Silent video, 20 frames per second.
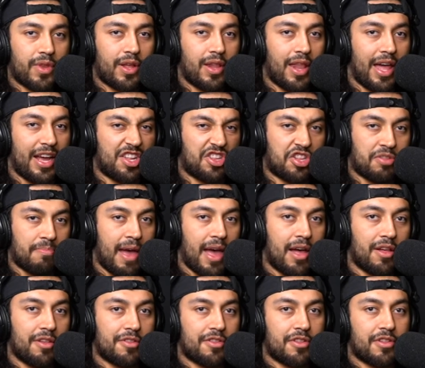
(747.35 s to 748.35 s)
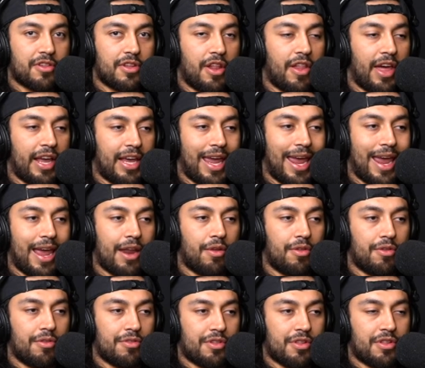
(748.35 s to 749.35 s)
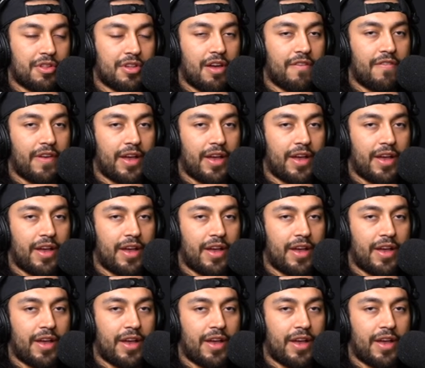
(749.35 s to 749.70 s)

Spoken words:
like smells, like candles and stuff.